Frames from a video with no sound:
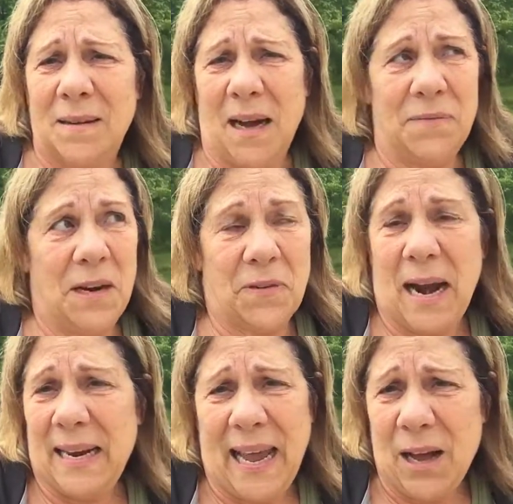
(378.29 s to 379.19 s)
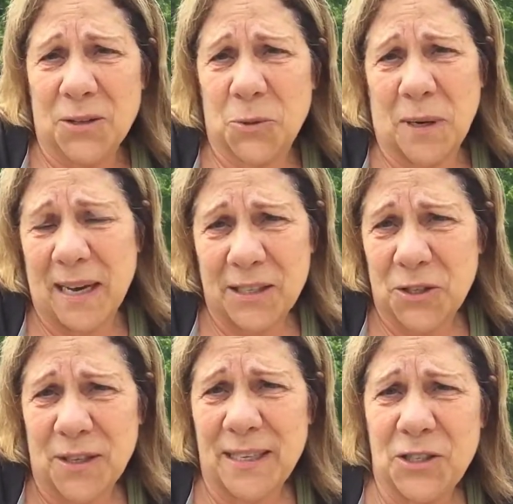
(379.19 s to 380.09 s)
I've never had a house where I had to
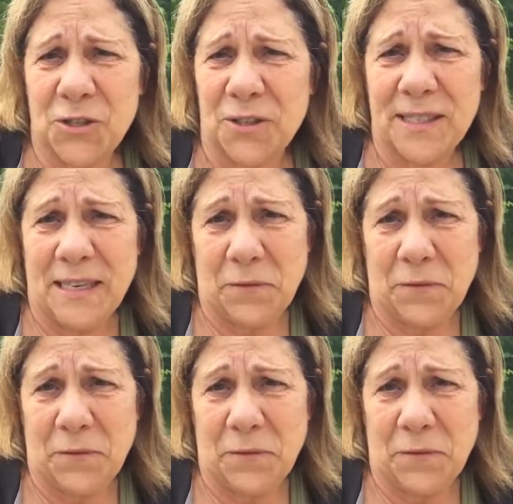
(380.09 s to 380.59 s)
turn insurance.